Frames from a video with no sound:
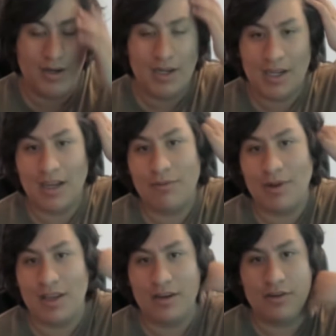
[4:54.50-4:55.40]
and we
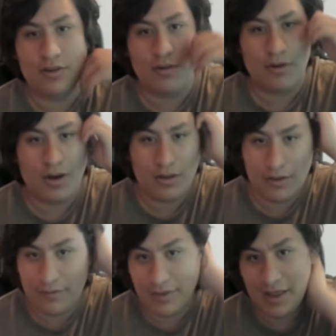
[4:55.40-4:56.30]
can do all
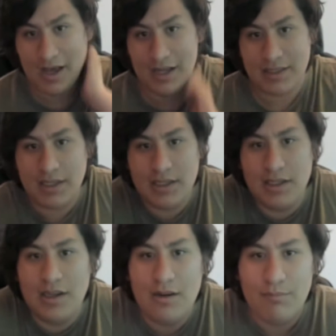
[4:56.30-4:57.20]
of that,
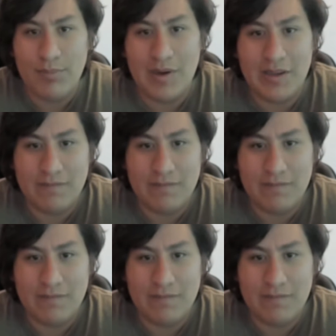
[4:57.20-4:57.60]
but